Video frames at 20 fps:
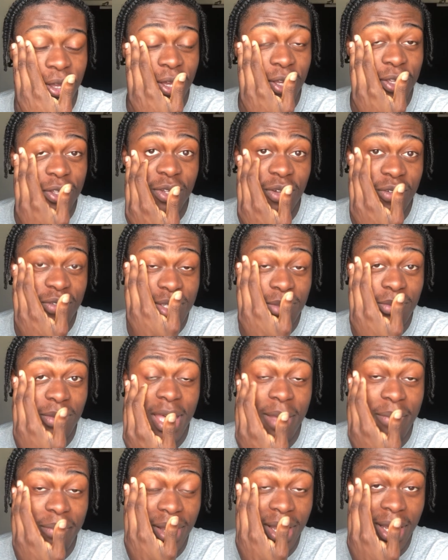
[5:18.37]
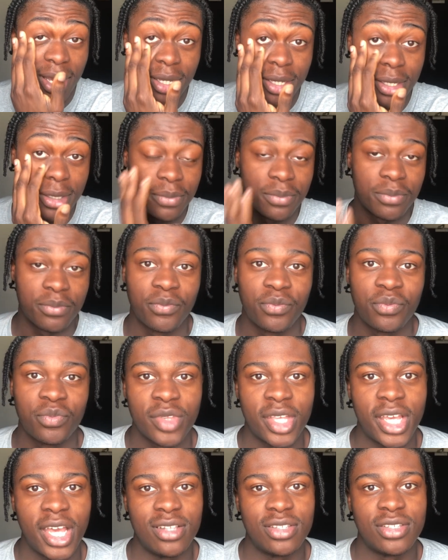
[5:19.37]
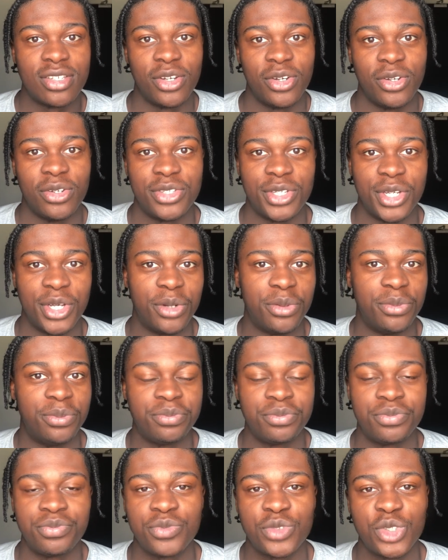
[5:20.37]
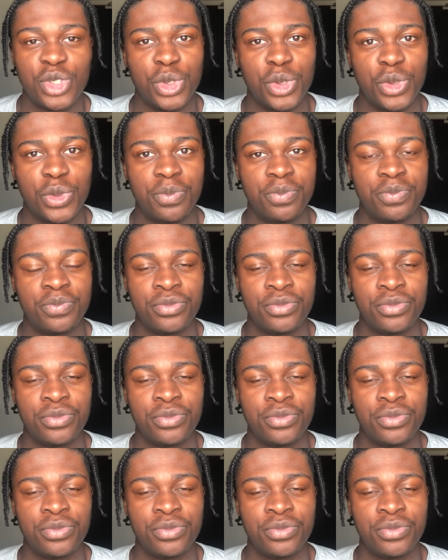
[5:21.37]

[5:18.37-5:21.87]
So obviously get back, get into the hotel, cool.